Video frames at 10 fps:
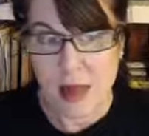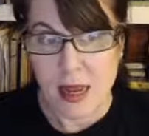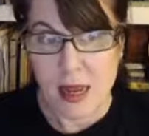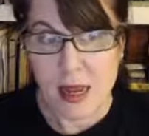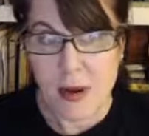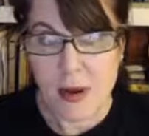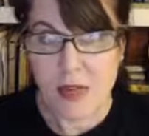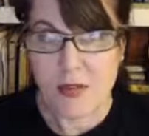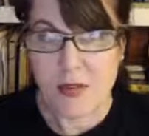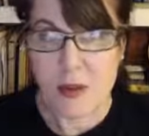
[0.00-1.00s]
And I want to give
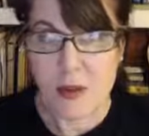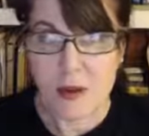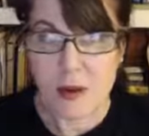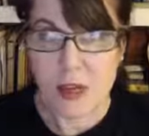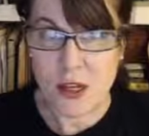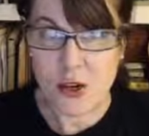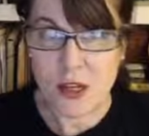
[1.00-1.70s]
you a really good